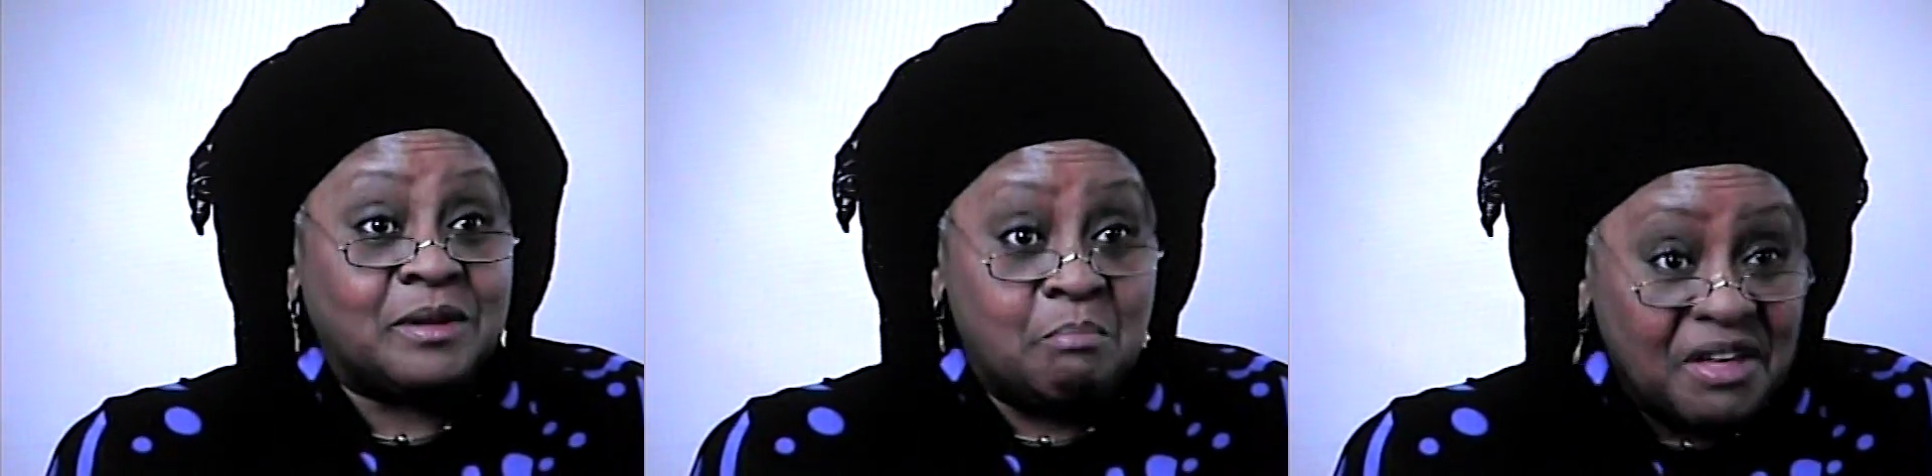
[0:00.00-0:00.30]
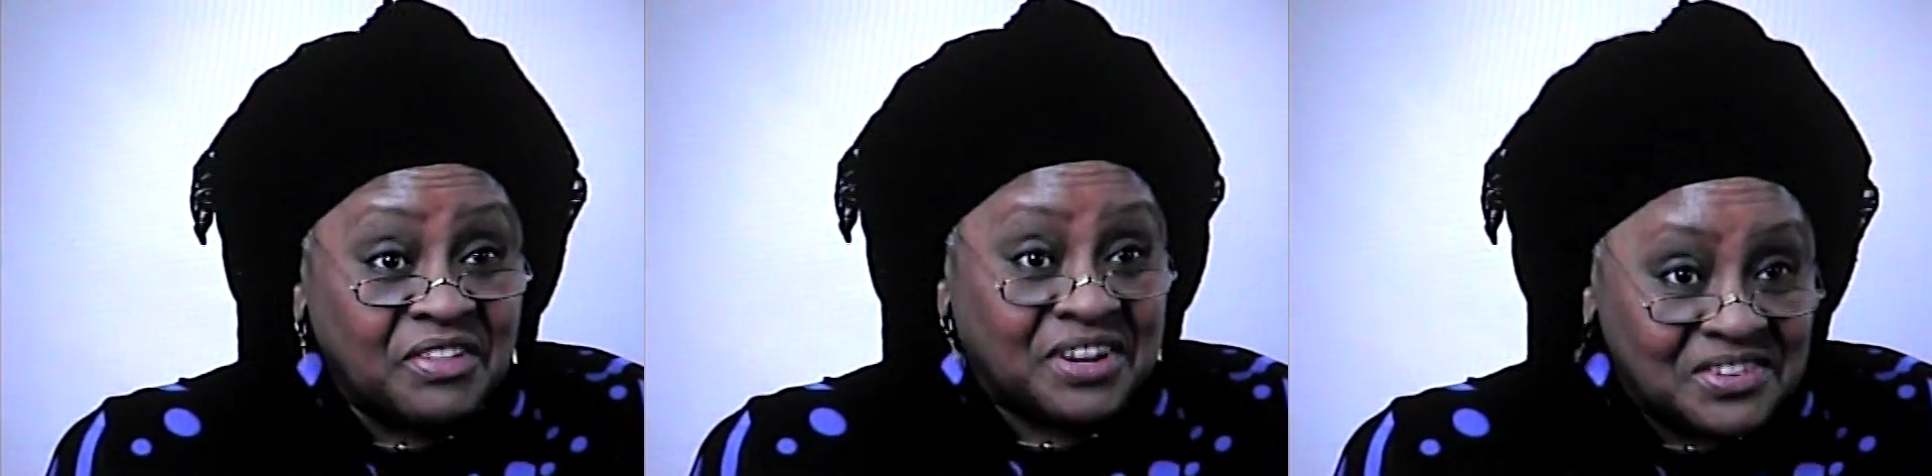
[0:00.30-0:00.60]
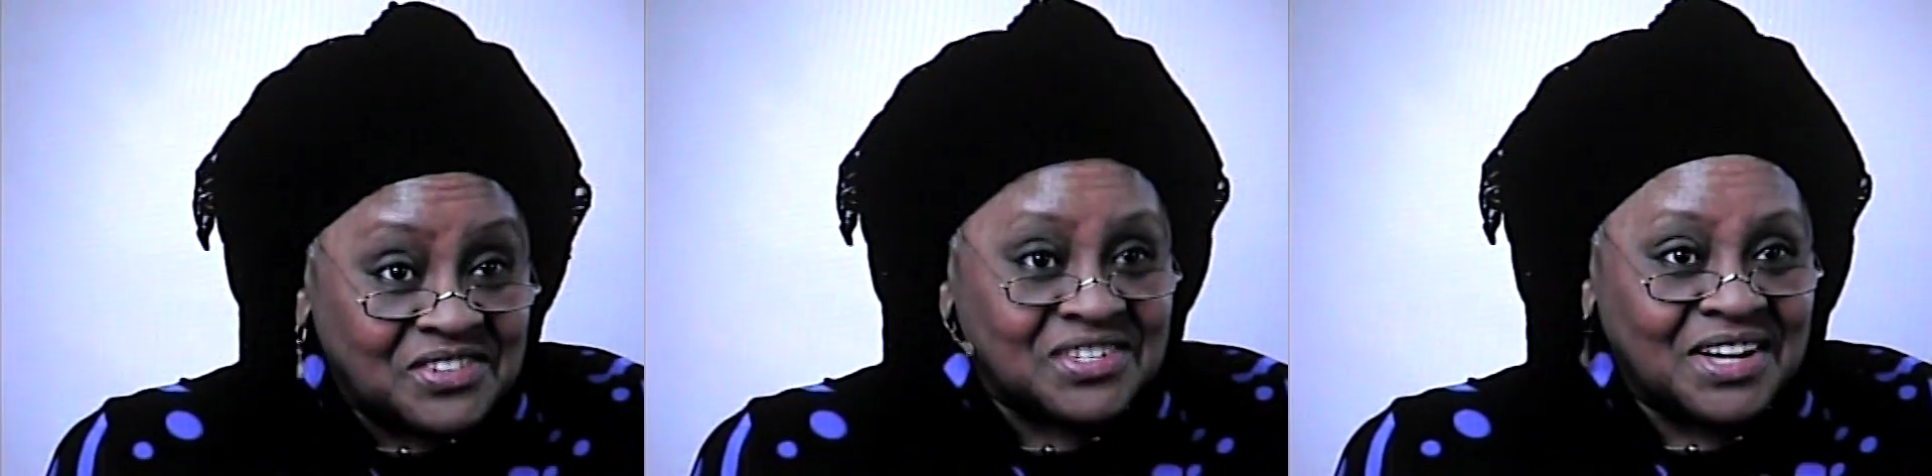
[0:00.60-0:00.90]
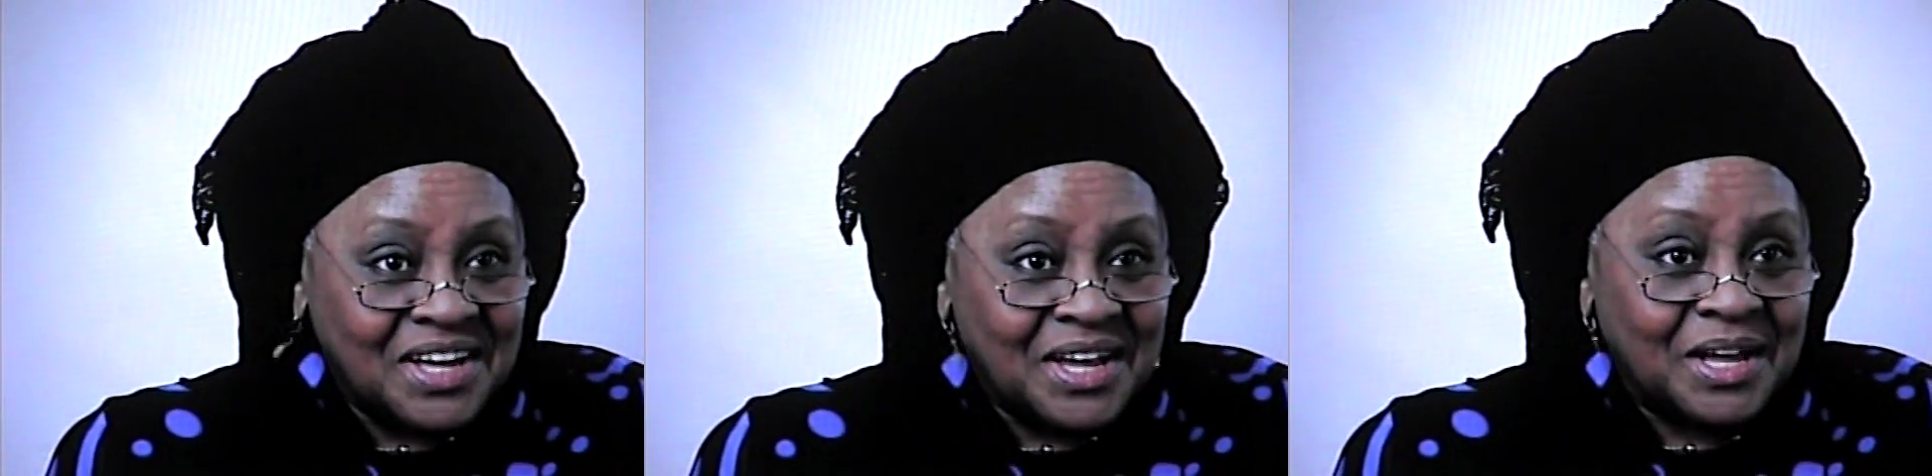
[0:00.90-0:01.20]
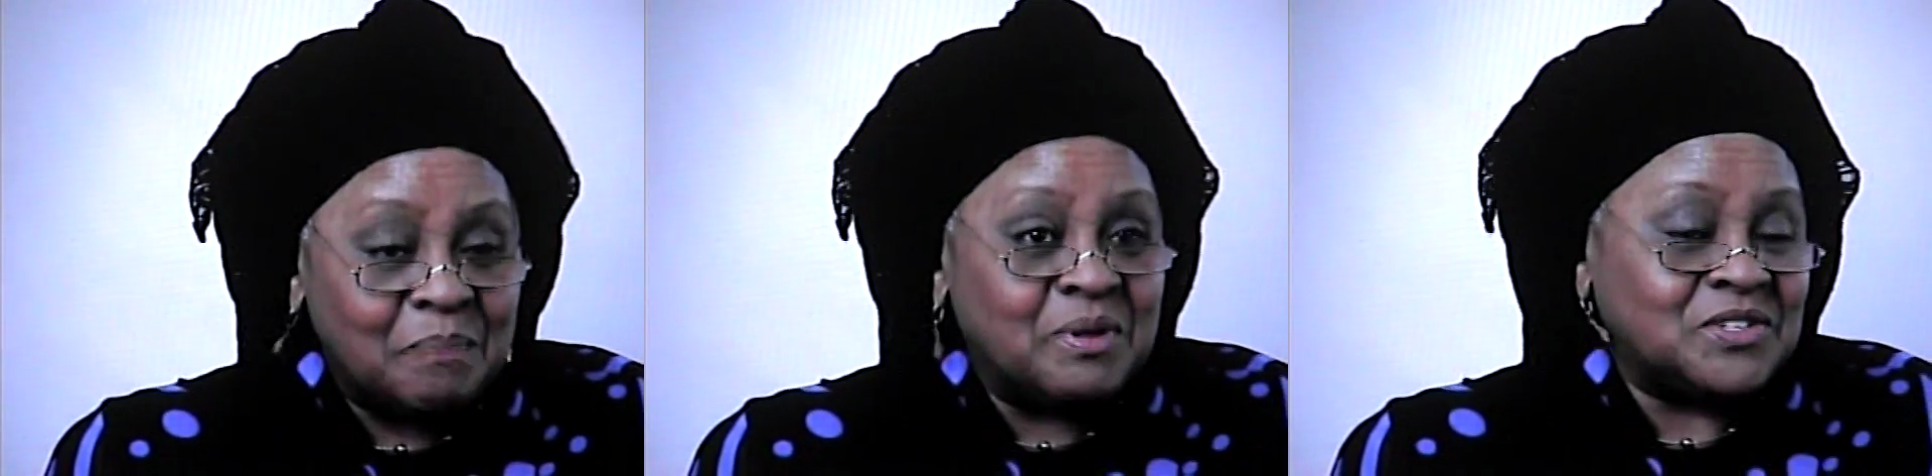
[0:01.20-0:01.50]
Methodist
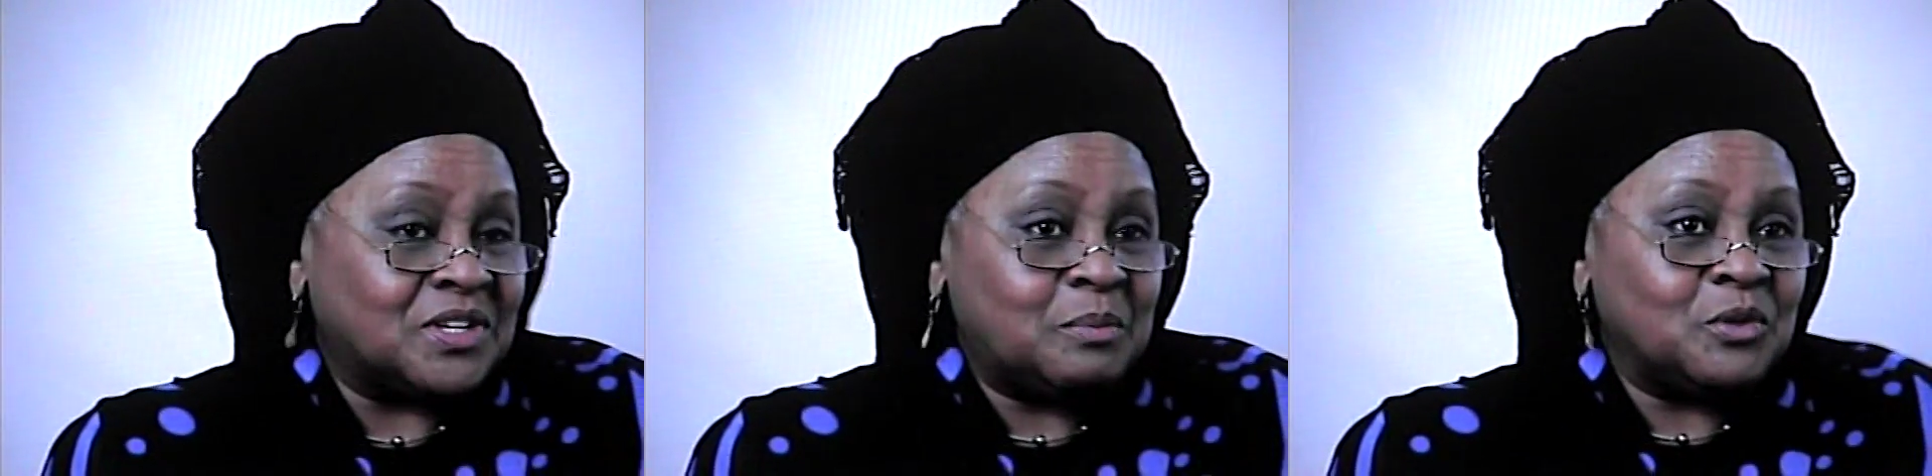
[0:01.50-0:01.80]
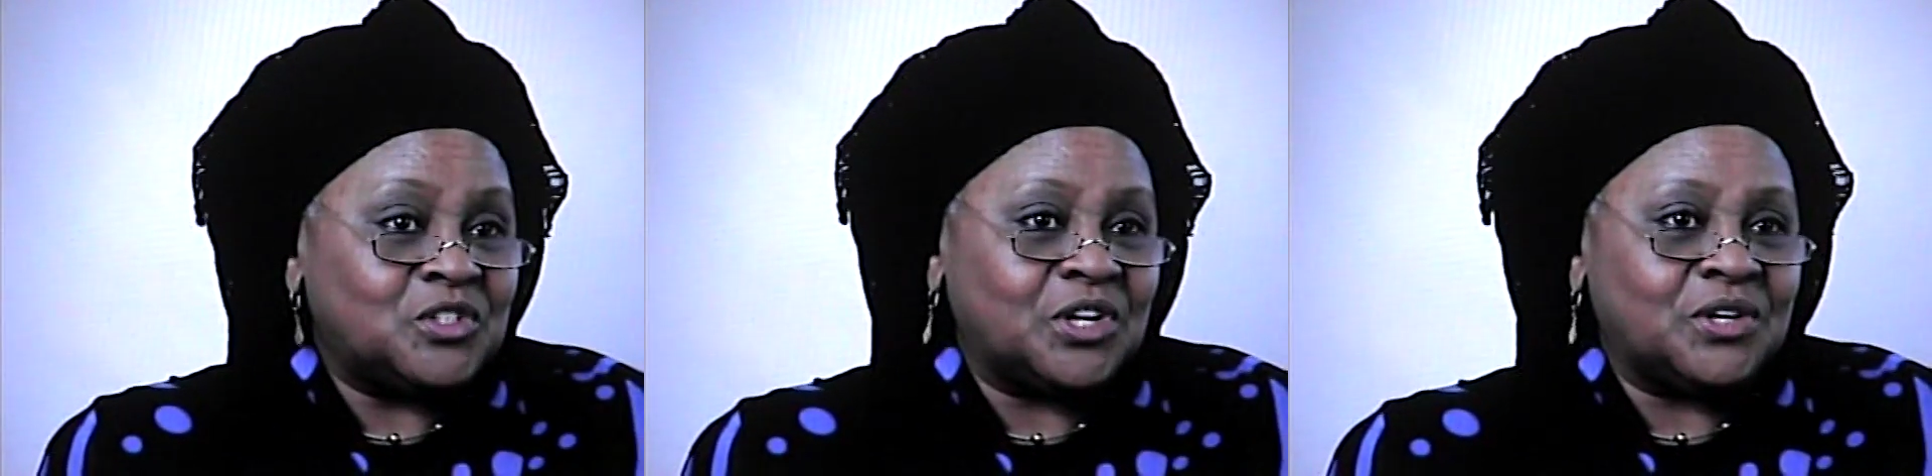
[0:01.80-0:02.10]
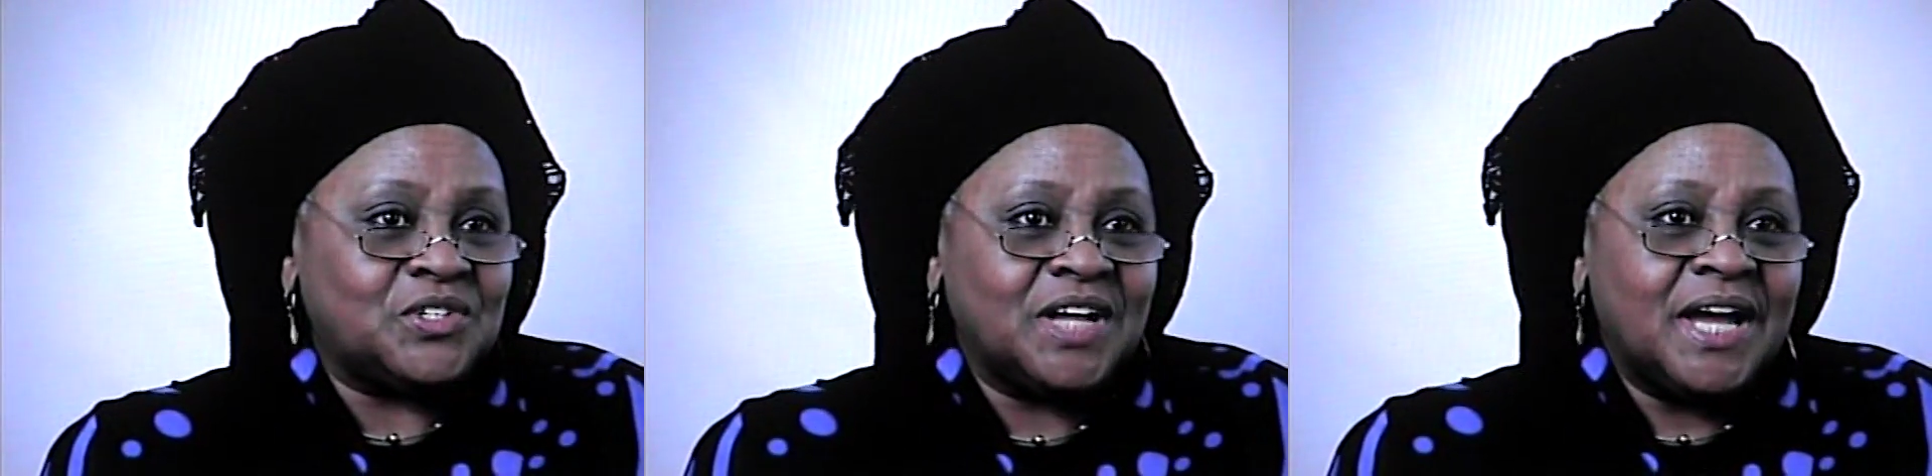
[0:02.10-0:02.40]
Episcopal Church.